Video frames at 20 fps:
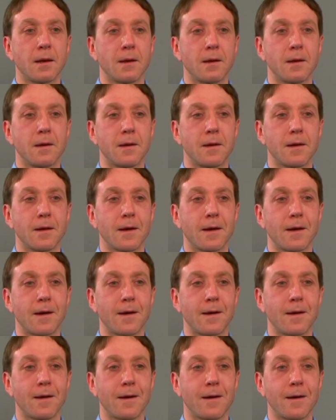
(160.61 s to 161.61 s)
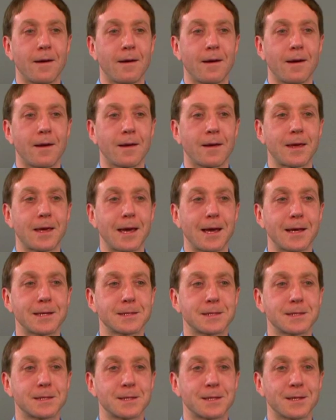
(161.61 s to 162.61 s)
And I
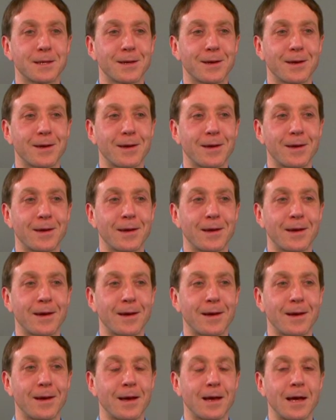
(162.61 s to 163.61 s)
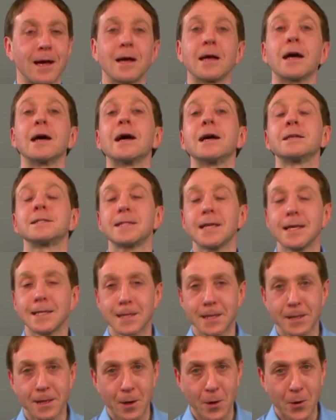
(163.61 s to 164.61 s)
guess a
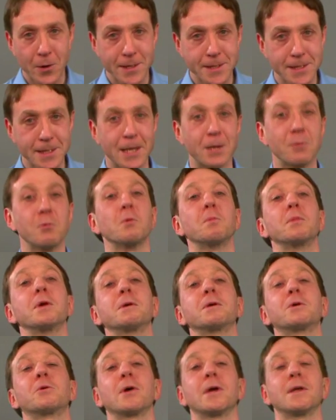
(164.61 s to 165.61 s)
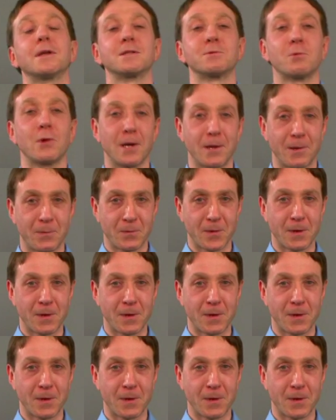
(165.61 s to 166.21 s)
season at the RSC would be great as well.